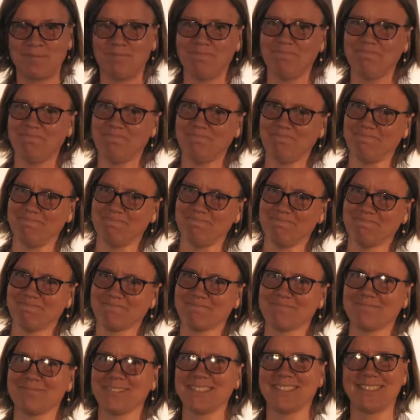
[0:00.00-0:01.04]

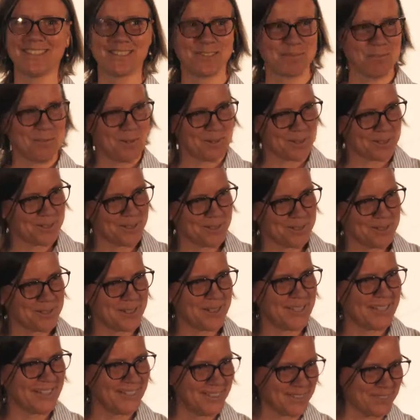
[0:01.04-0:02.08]
Small
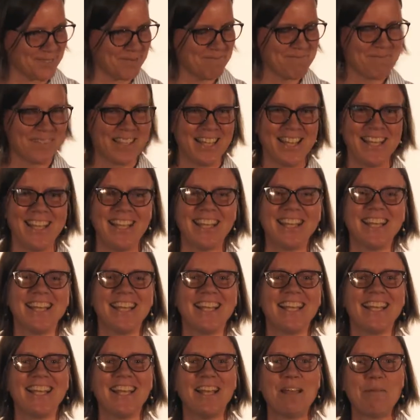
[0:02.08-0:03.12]
country, no.
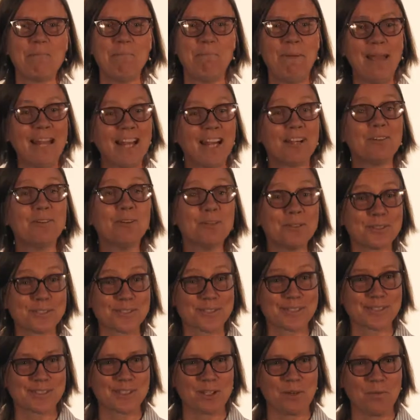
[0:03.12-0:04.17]

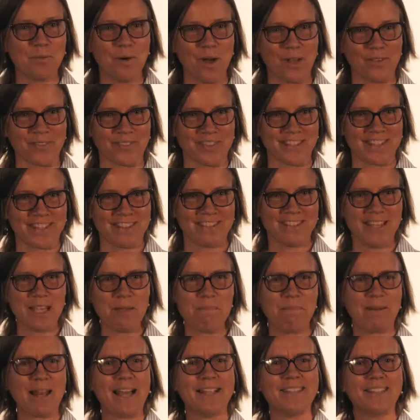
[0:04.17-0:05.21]
Belarus won.
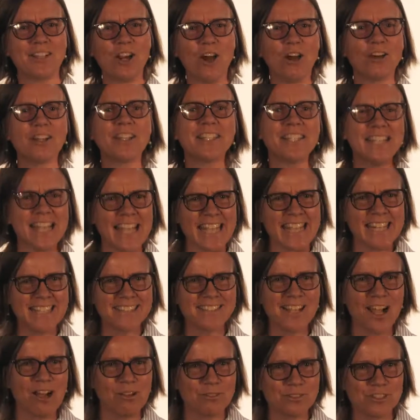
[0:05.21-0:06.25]
They planted
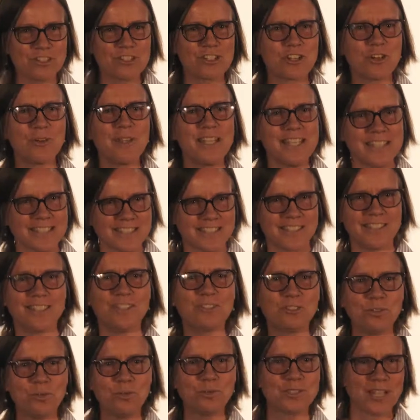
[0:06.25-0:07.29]
180,000 trees in the
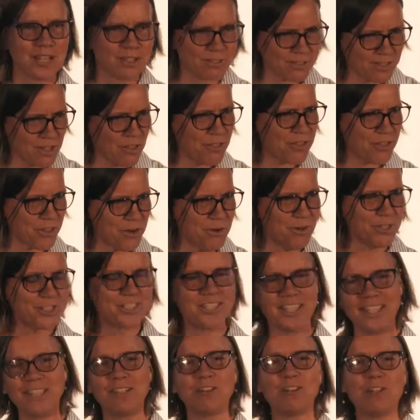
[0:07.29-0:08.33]

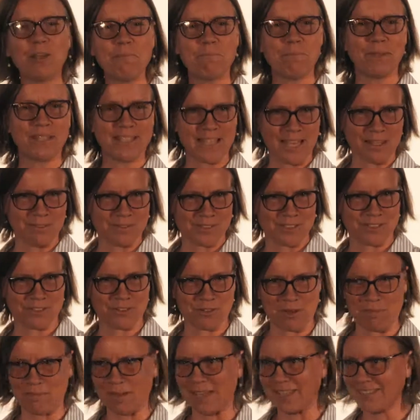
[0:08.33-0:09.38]
2013 Olympic Games in
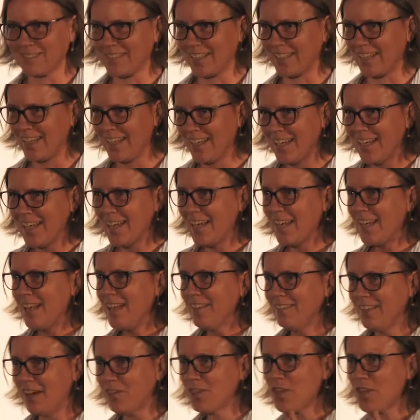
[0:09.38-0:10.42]
tree planting.
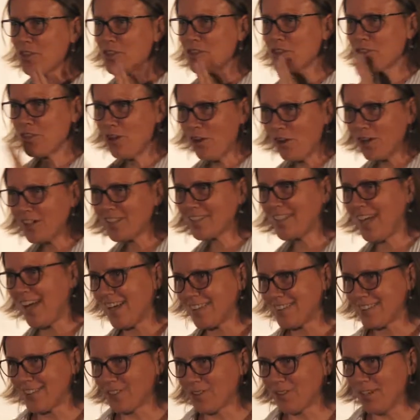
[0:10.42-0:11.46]
Now the third
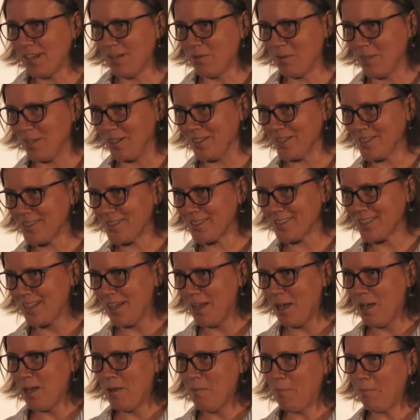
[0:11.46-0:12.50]
category was
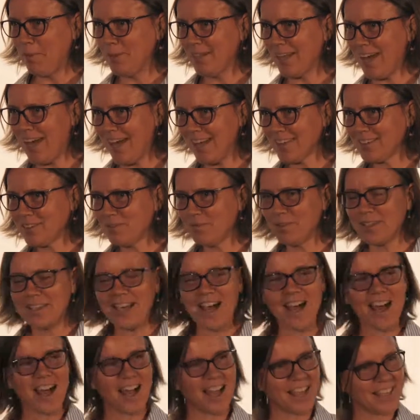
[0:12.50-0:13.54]
plant with the
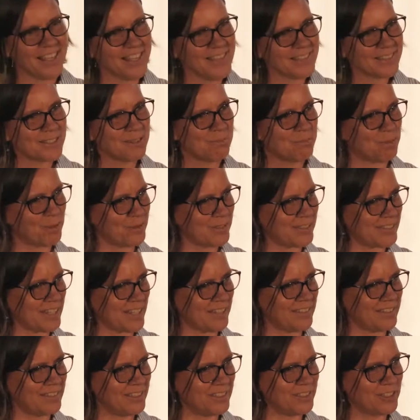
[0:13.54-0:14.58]
highest
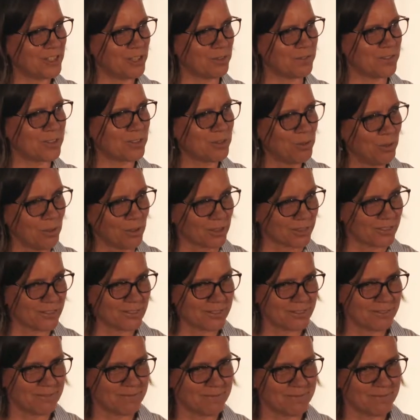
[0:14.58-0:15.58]
percentage of schools.